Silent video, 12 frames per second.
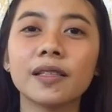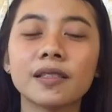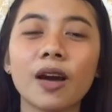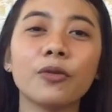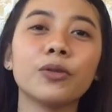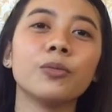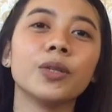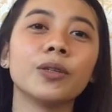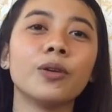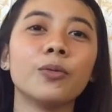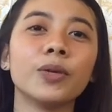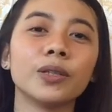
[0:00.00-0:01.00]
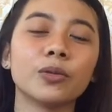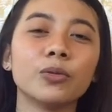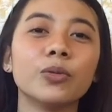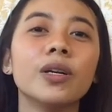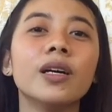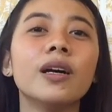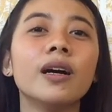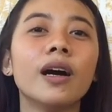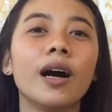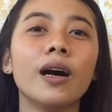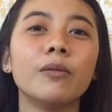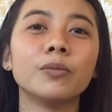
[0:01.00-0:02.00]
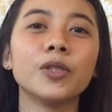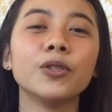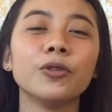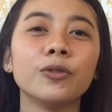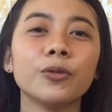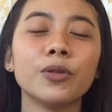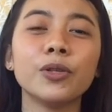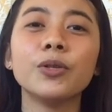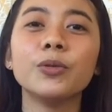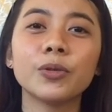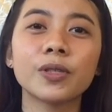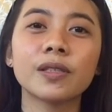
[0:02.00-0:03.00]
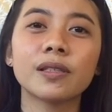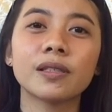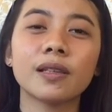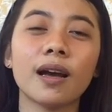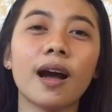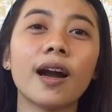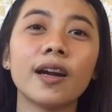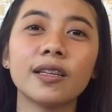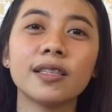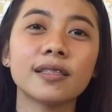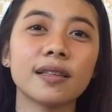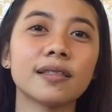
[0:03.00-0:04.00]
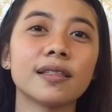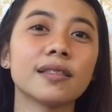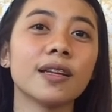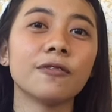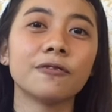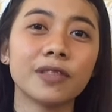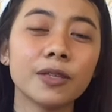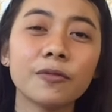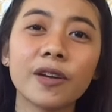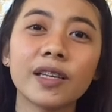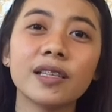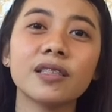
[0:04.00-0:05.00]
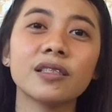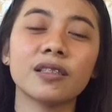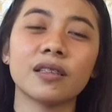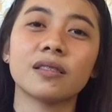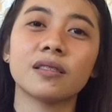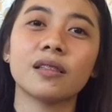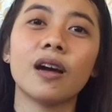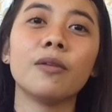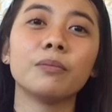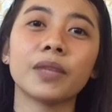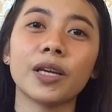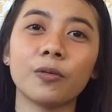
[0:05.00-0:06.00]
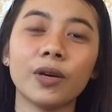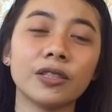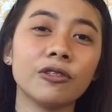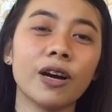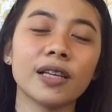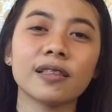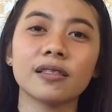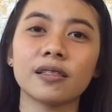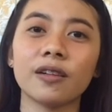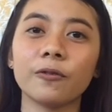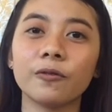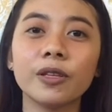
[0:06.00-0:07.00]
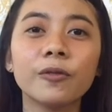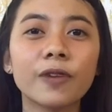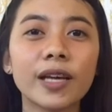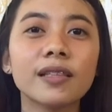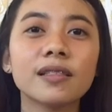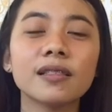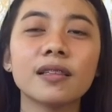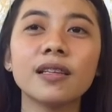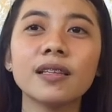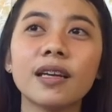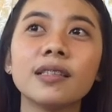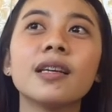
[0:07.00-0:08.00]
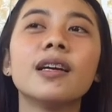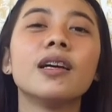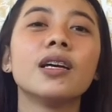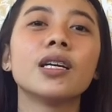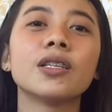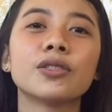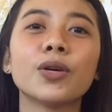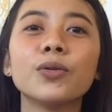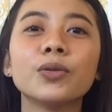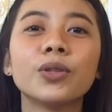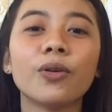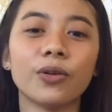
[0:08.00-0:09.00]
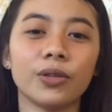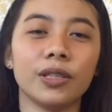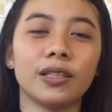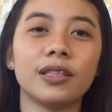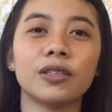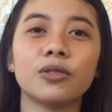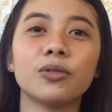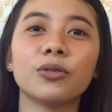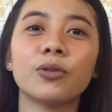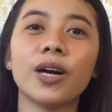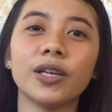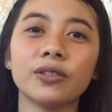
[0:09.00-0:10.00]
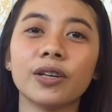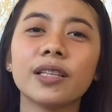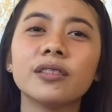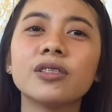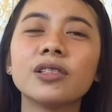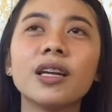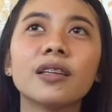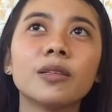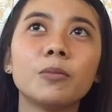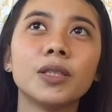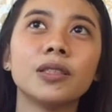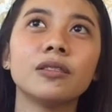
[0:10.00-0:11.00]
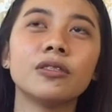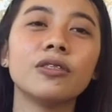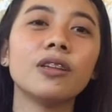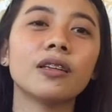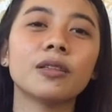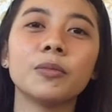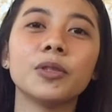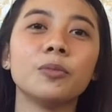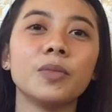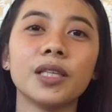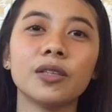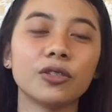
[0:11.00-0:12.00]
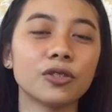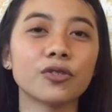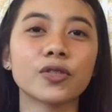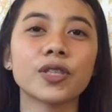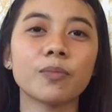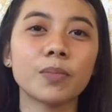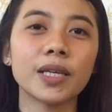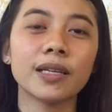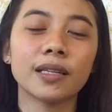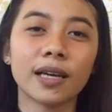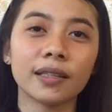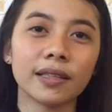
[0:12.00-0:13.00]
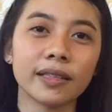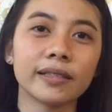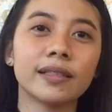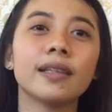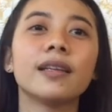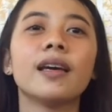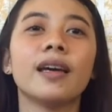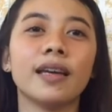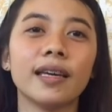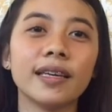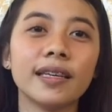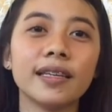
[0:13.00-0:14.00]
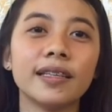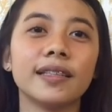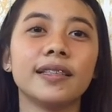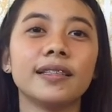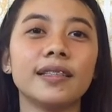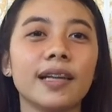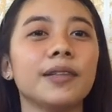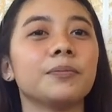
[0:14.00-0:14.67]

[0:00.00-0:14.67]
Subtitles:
how you will going to you use arnis as a self-defense, as taekwondo as a self-defense, ganyan. So, doon, ituturo kayo. And dun lang naman umiikot yung sa PE natin. And, yeah.